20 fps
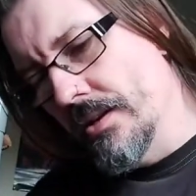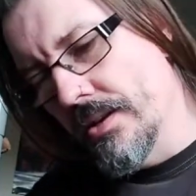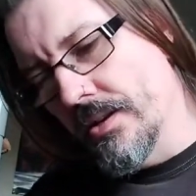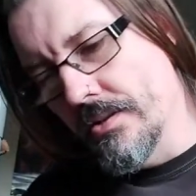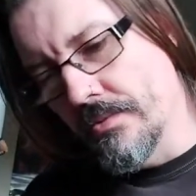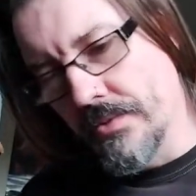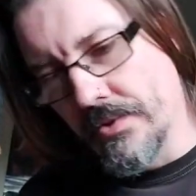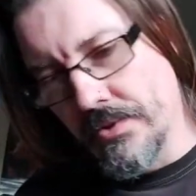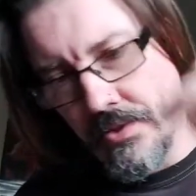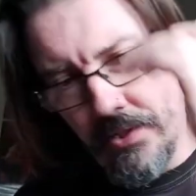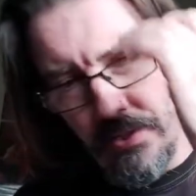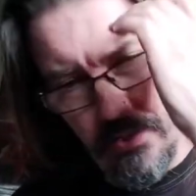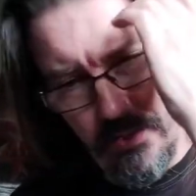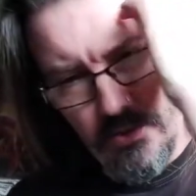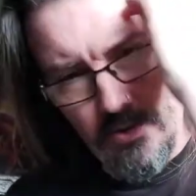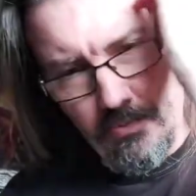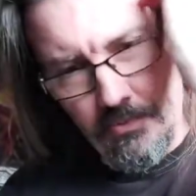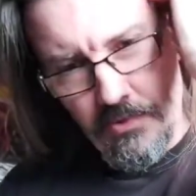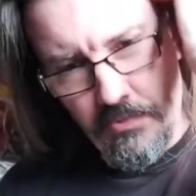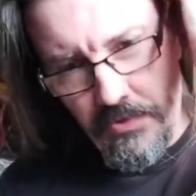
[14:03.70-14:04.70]
And the ones in the
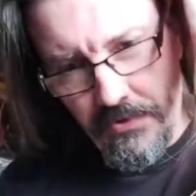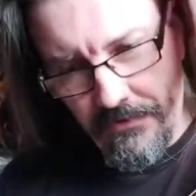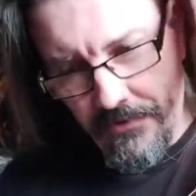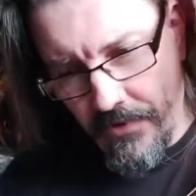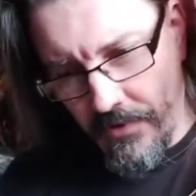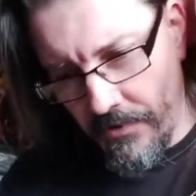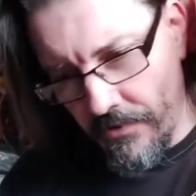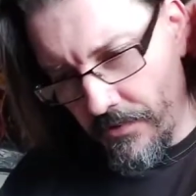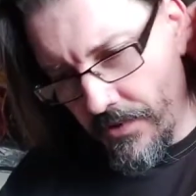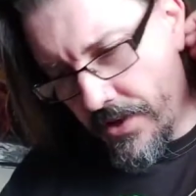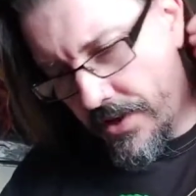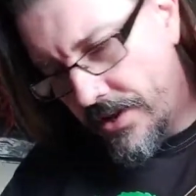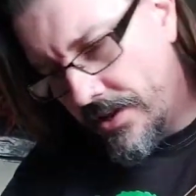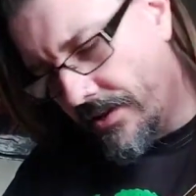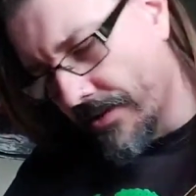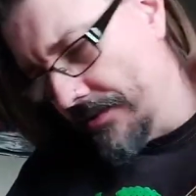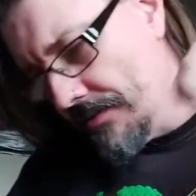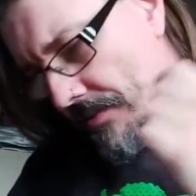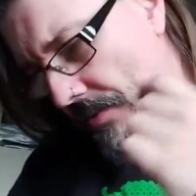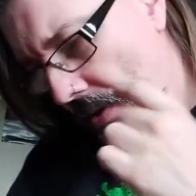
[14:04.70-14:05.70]
top to be further
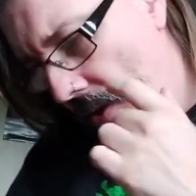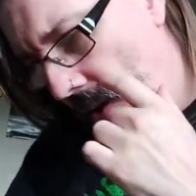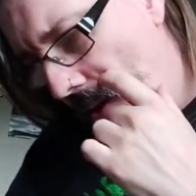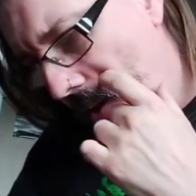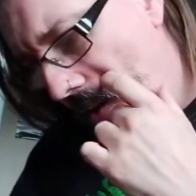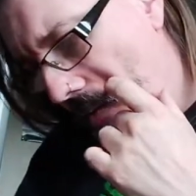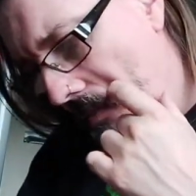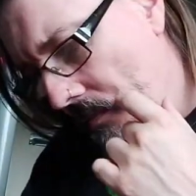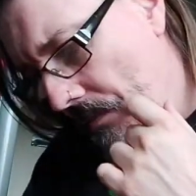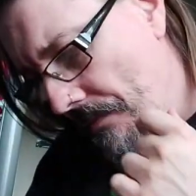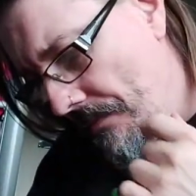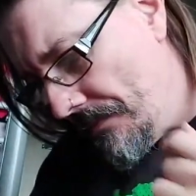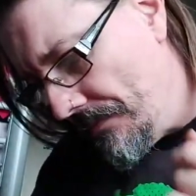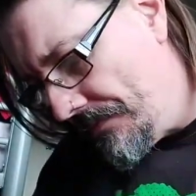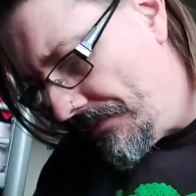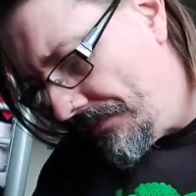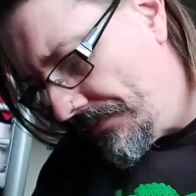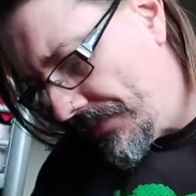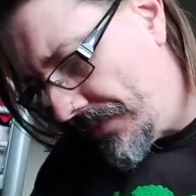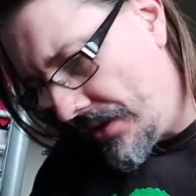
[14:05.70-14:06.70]
away.
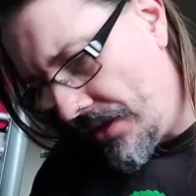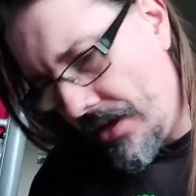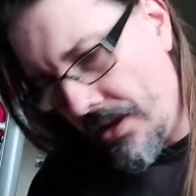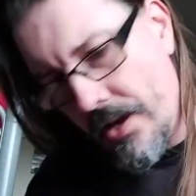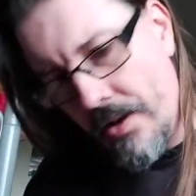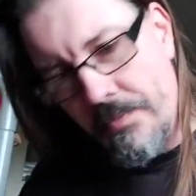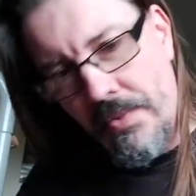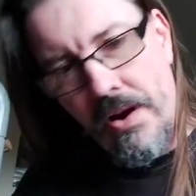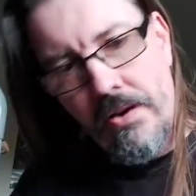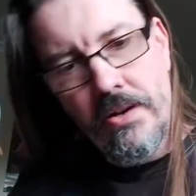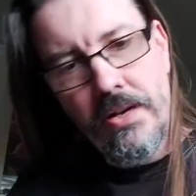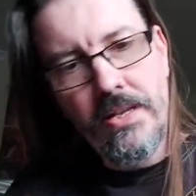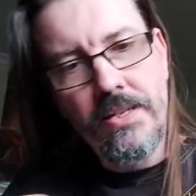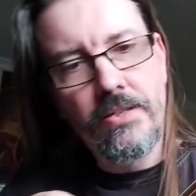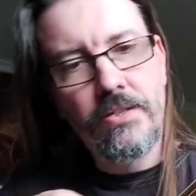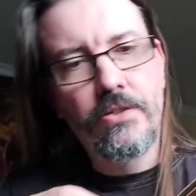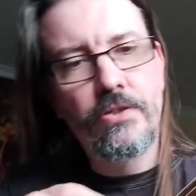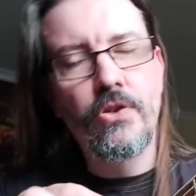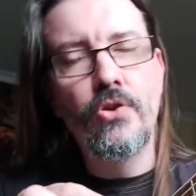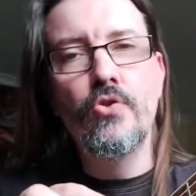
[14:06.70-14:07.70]
Apparently
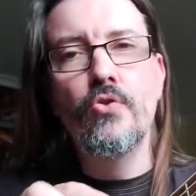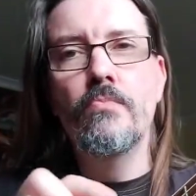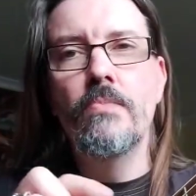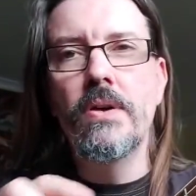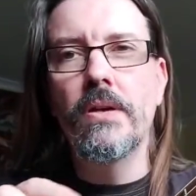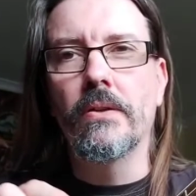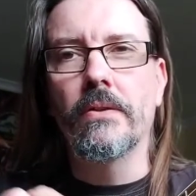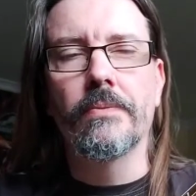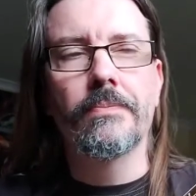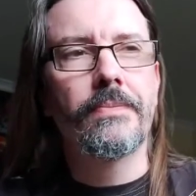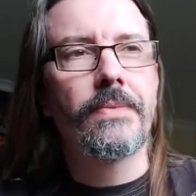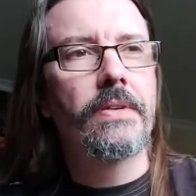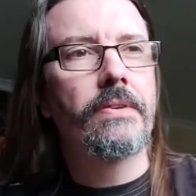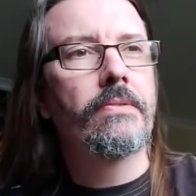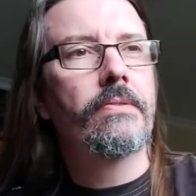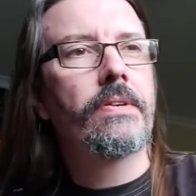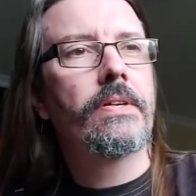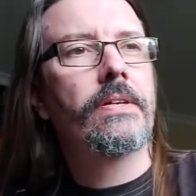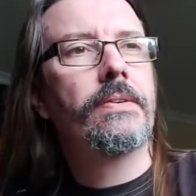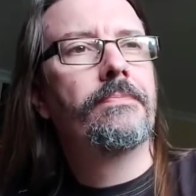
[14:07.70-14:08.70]
it's 2mm, they
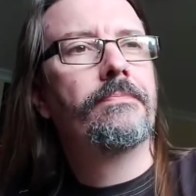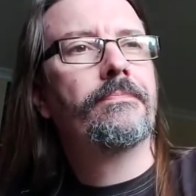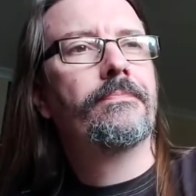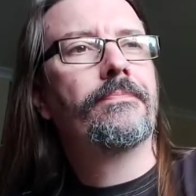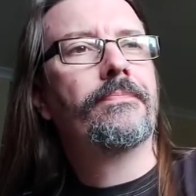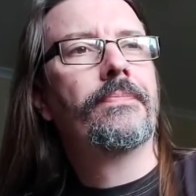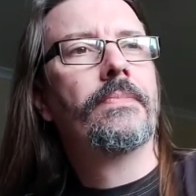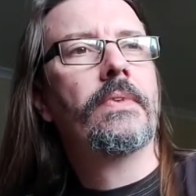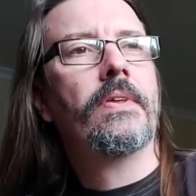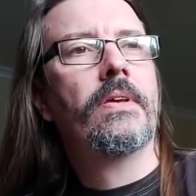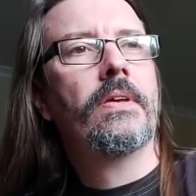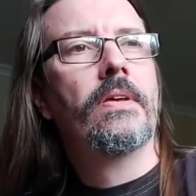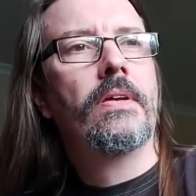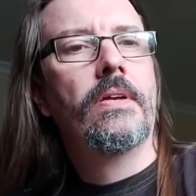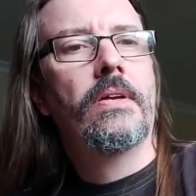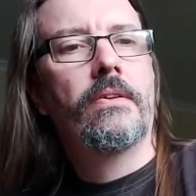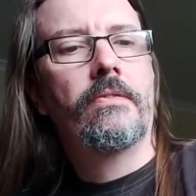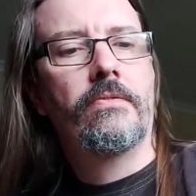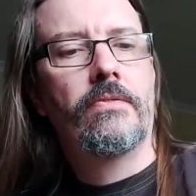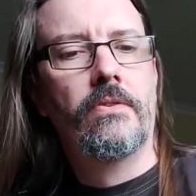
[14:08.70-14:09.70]
reckon.
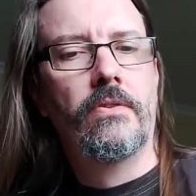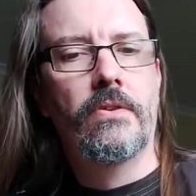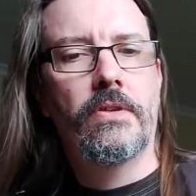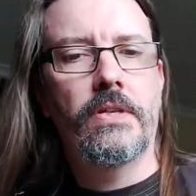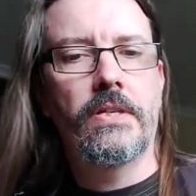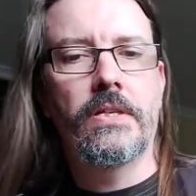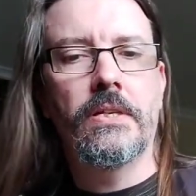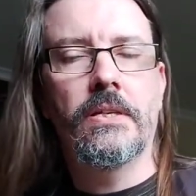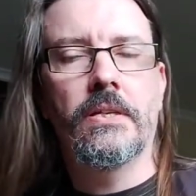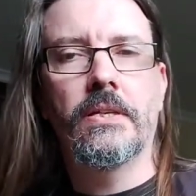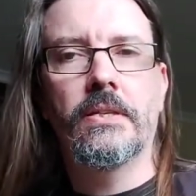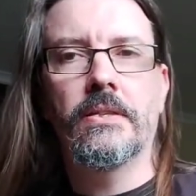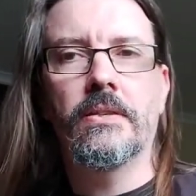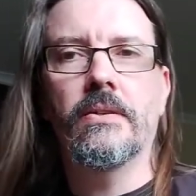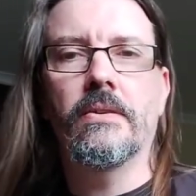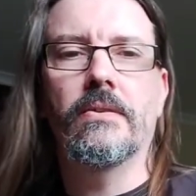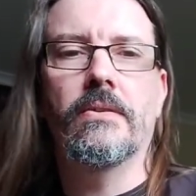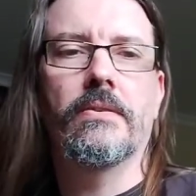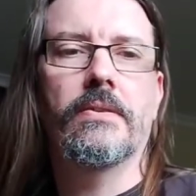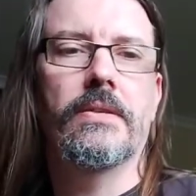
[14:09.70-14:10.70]
If you look at your
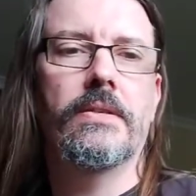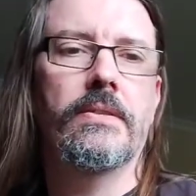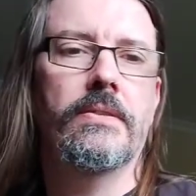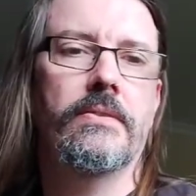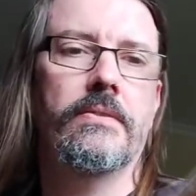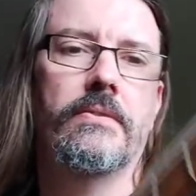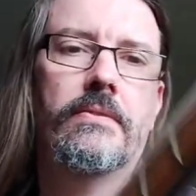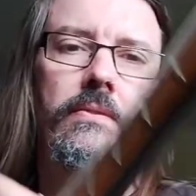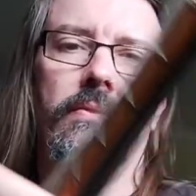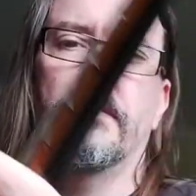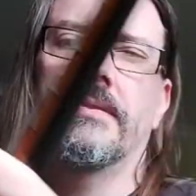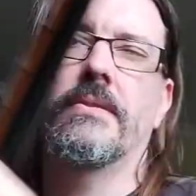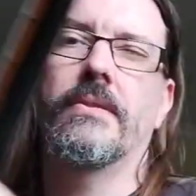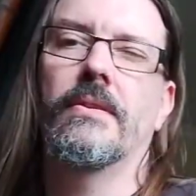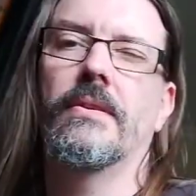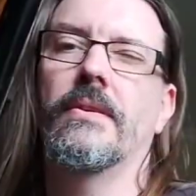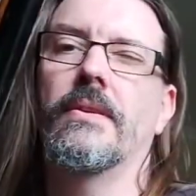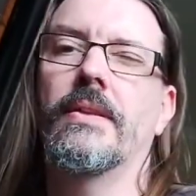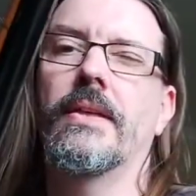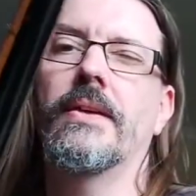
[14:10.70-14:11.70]
guitar,
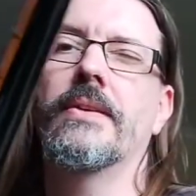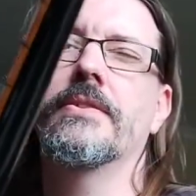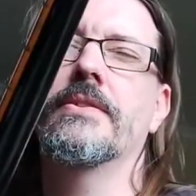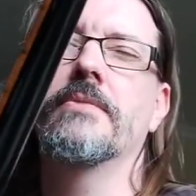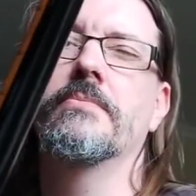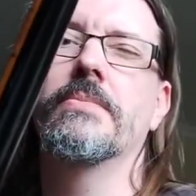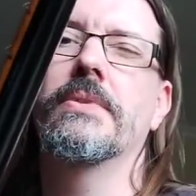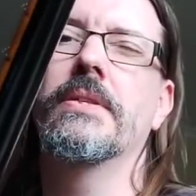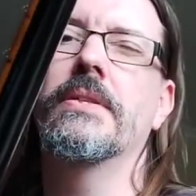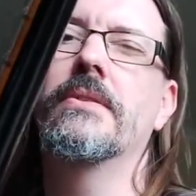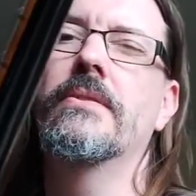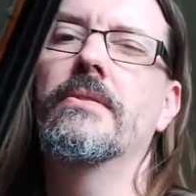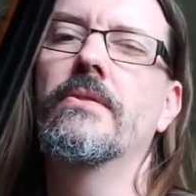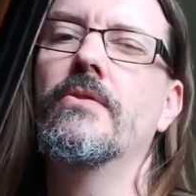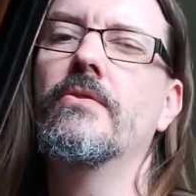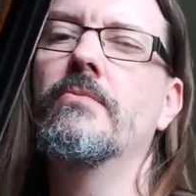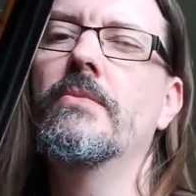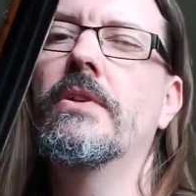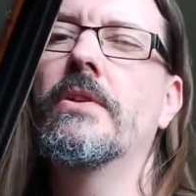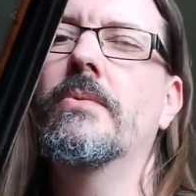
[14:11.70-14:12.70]
that should be
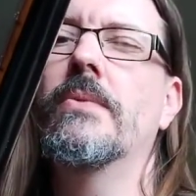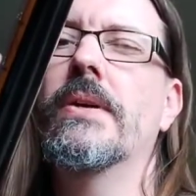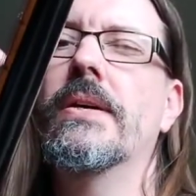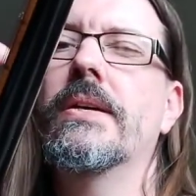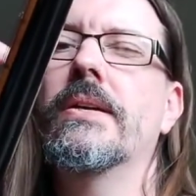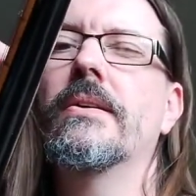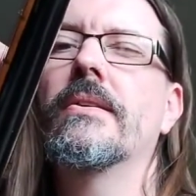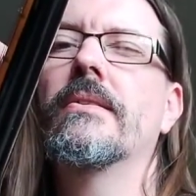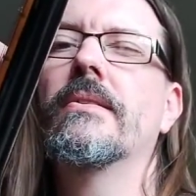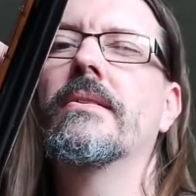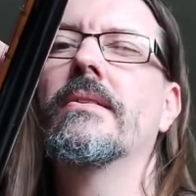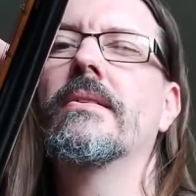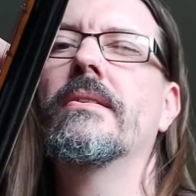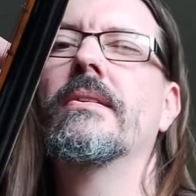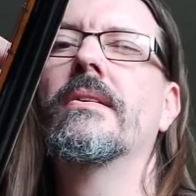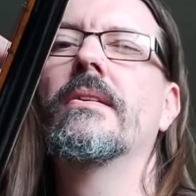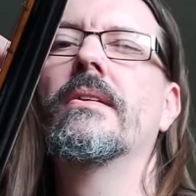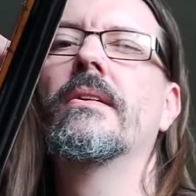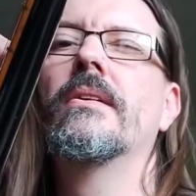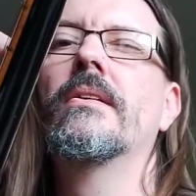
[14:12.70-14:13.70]
2mm away
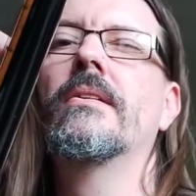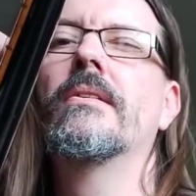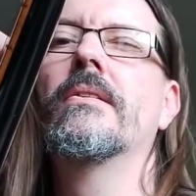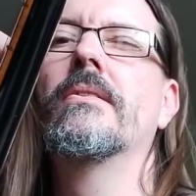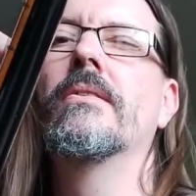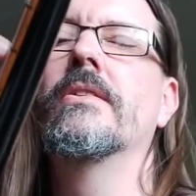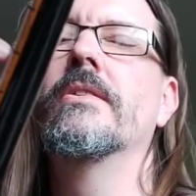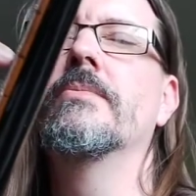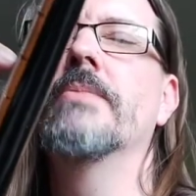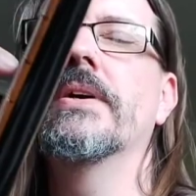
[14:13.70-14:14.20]
on the